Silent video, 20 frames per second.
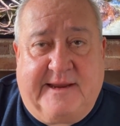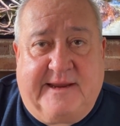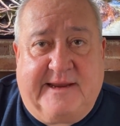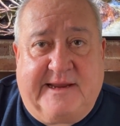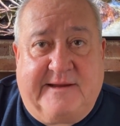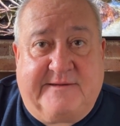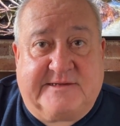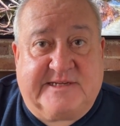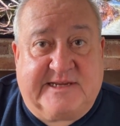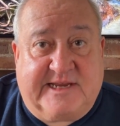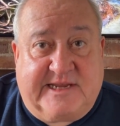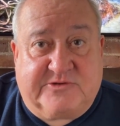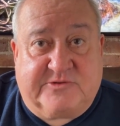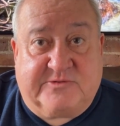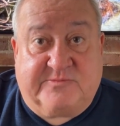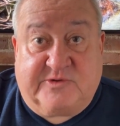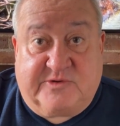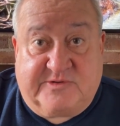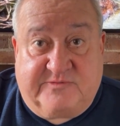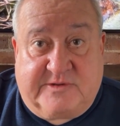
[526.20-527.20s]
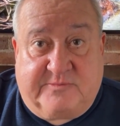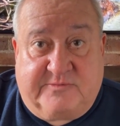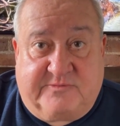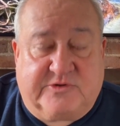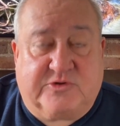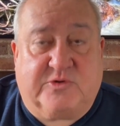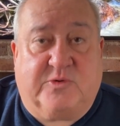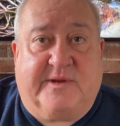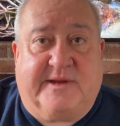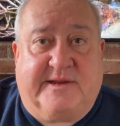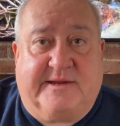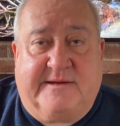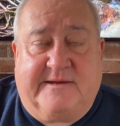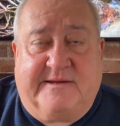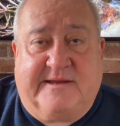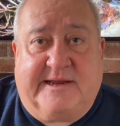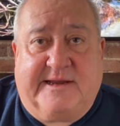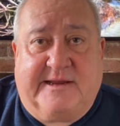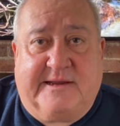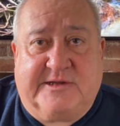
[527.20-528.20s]
leave us a nice review if you're enjoying
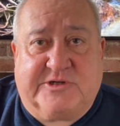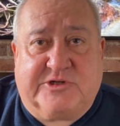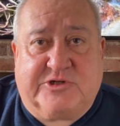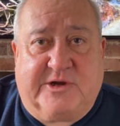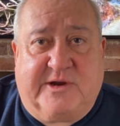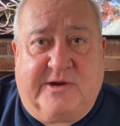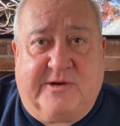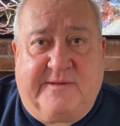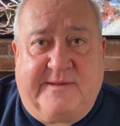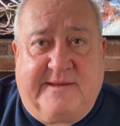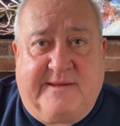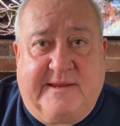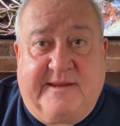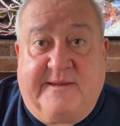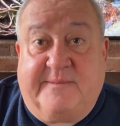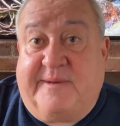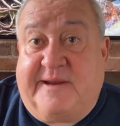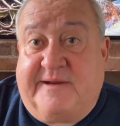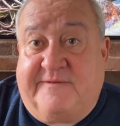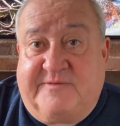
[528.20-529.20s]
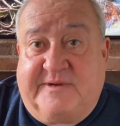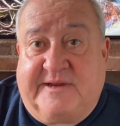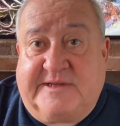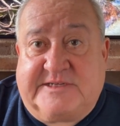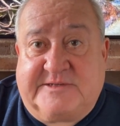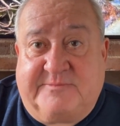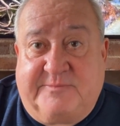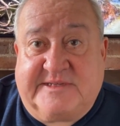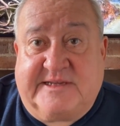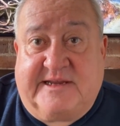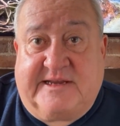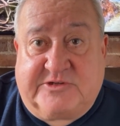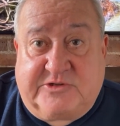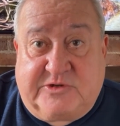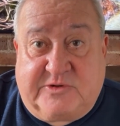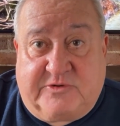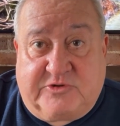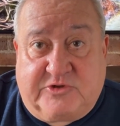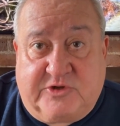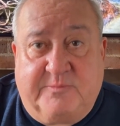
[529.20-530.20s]
the show. I'm Mark Francis. My thanks
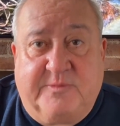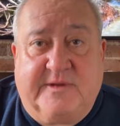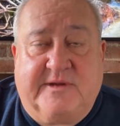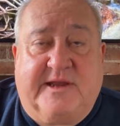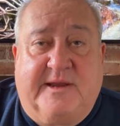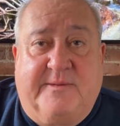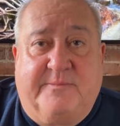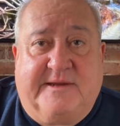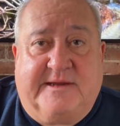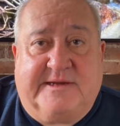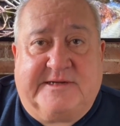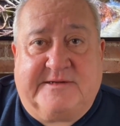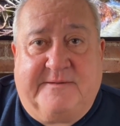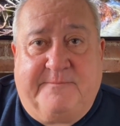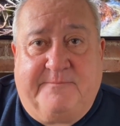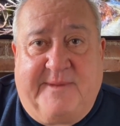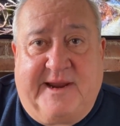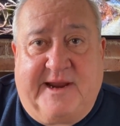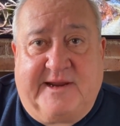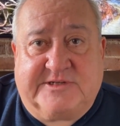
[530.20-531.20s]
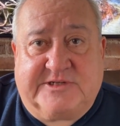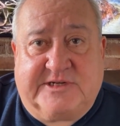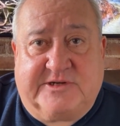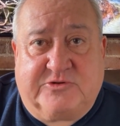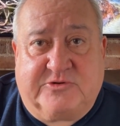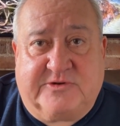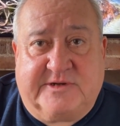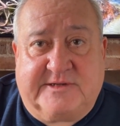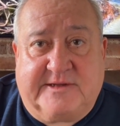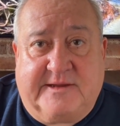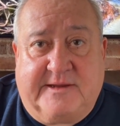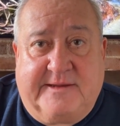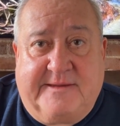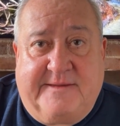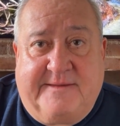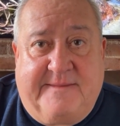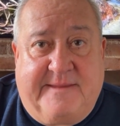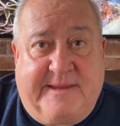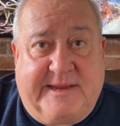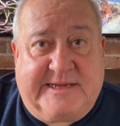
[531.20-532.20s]
to John McDermott. This is Palace Intrigue.
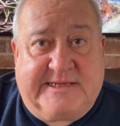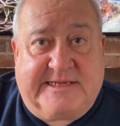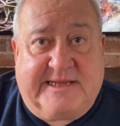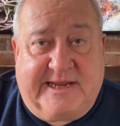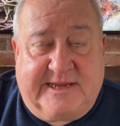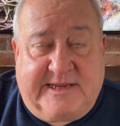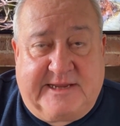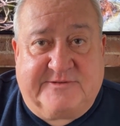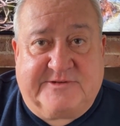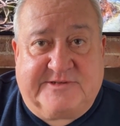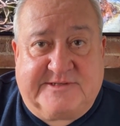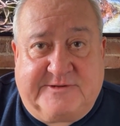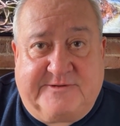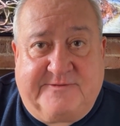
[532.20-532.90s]
Good times.